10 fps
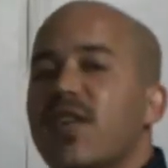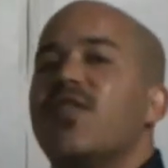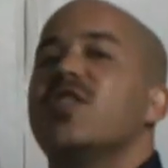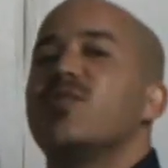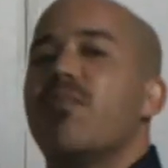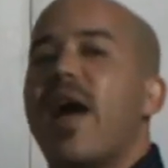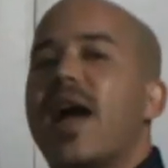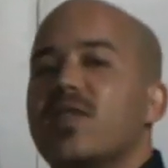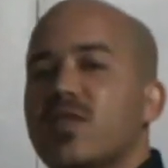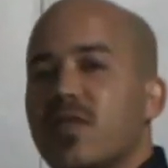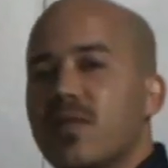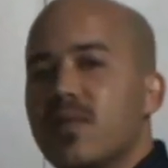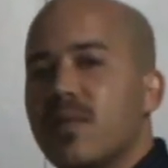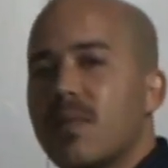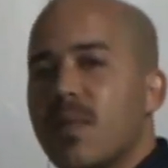if it's practical,
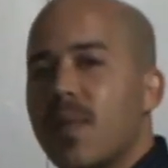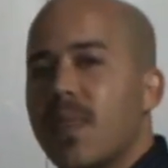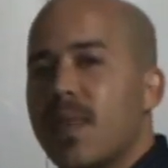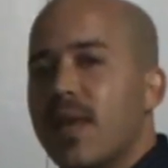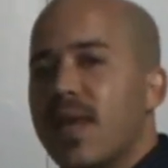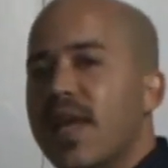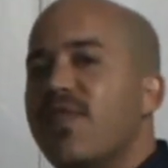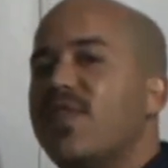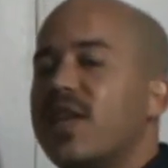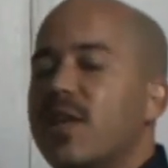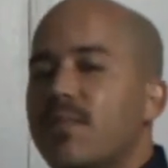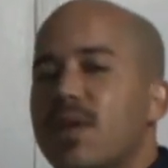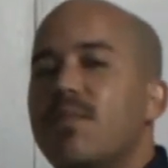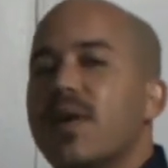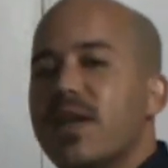if it can
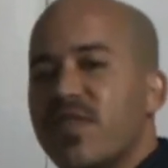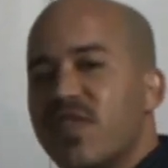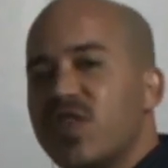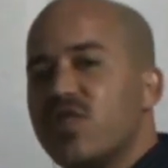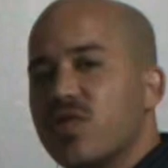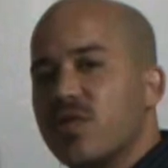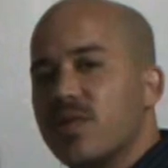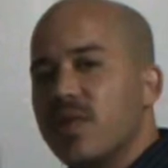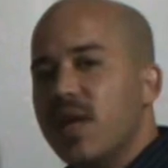be beneficial.